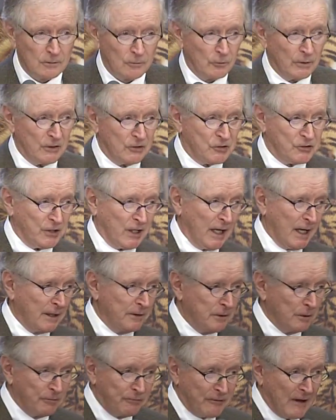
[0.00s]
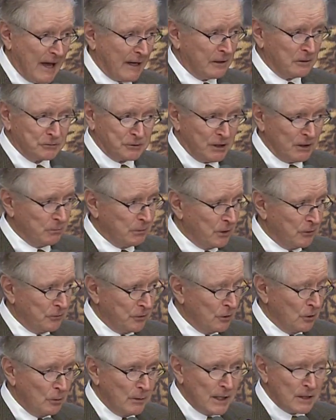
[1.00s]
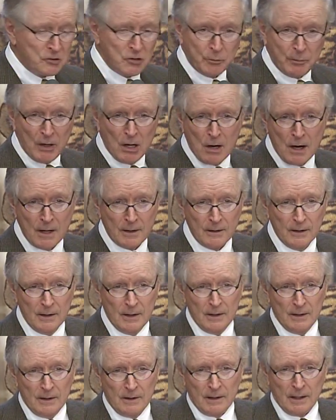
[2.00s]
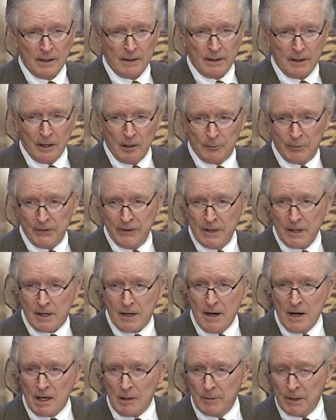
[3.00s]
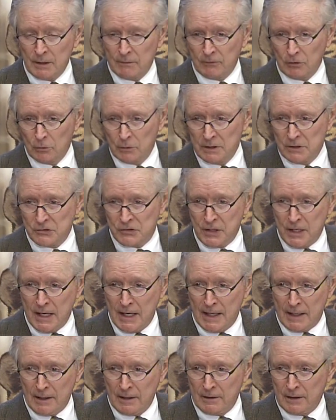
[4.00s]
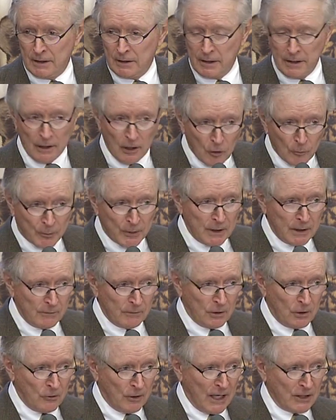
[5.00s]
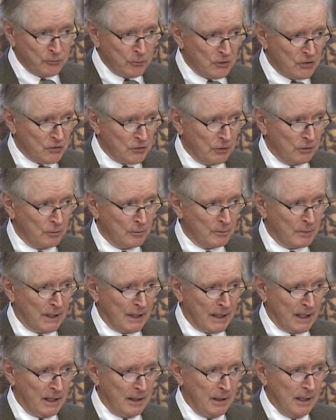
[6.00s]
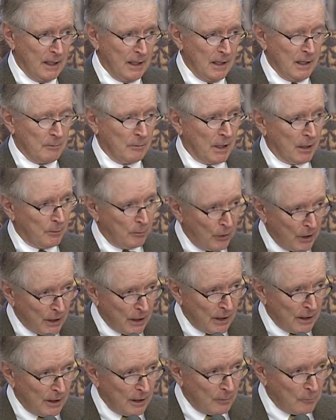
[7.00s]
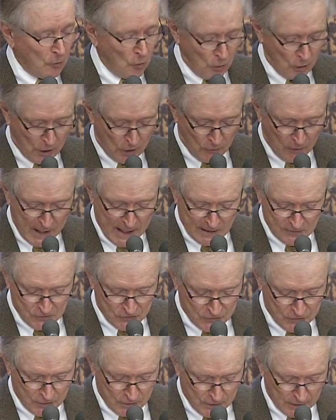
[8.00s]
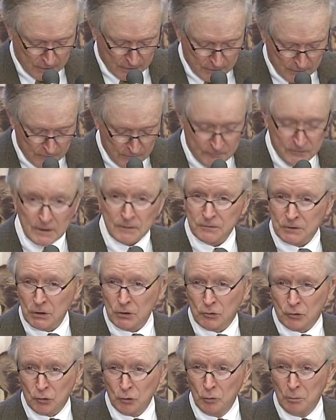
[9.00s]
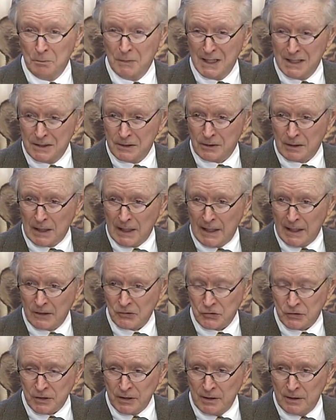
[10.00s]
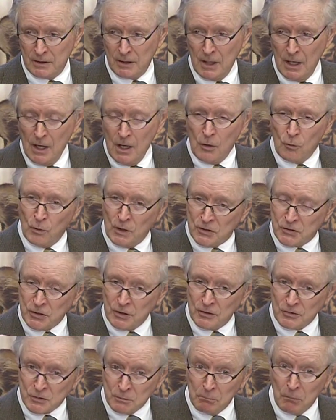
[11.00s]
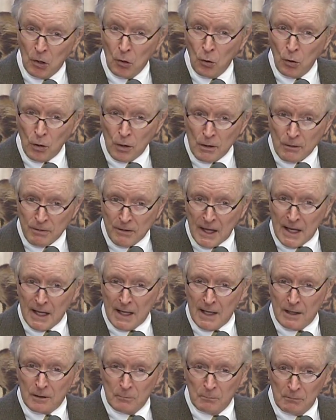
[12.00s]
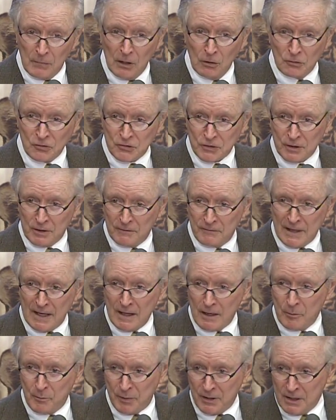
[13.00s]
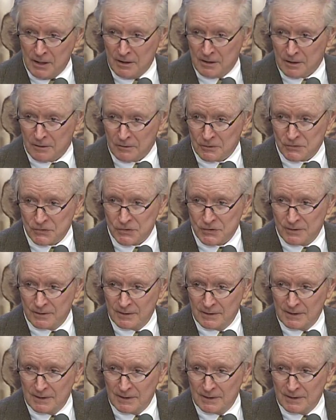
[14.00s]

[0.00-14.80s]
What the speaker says: We said the faculty would do its part and to helping the economy of Louisiana and to helping the graduate student body by bringing in more grants, $152 million last year, which is more than most of our peers.